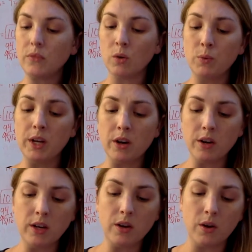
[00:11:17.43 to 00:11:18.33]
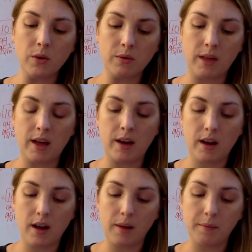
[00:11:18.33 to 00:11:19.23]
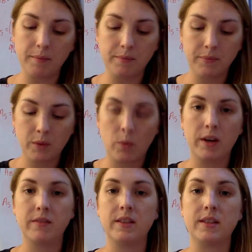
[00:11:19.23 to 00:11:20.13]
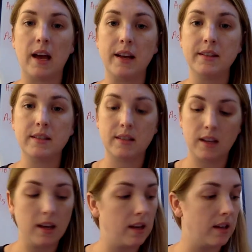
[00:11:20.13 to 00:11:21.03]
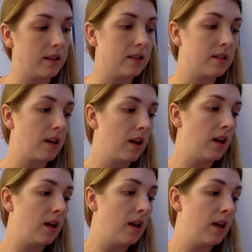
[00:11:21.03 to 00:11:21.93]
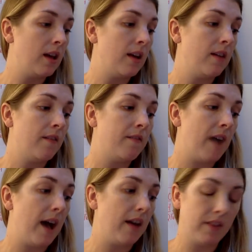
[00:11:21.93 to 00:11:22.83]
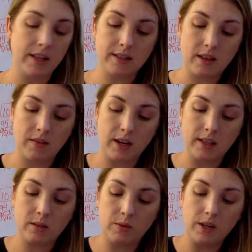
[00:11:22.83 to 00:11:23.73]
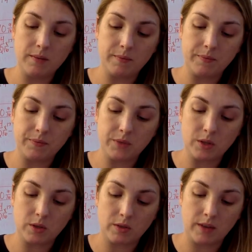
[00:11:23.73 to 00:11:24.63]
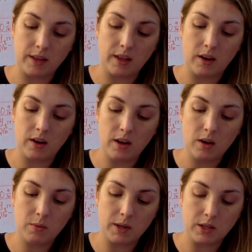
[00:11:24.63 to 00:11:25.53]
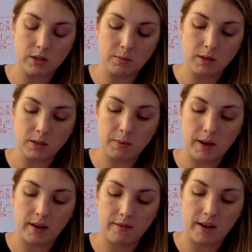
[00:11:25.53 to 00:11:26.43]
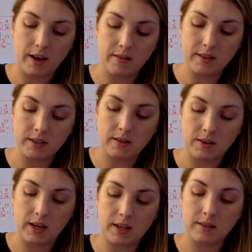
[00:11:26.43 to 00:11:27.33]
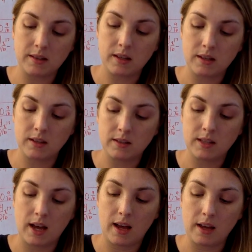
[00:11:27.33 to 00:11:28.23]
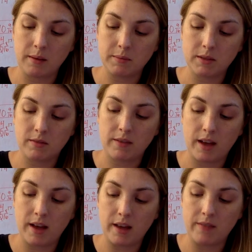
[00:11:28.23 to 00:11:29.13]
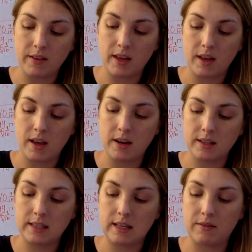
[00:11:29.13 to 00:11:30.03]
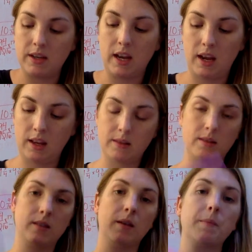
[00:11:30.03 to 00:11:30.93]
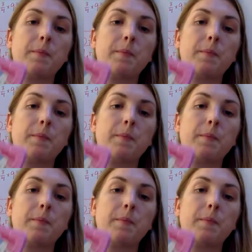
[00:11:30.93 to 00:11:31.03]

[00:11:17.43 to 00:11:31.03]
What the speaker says: we already know that one of the sides is 5 7/8 feet. So to find the area, we can just multiply 5 7/8 times 5 7/8.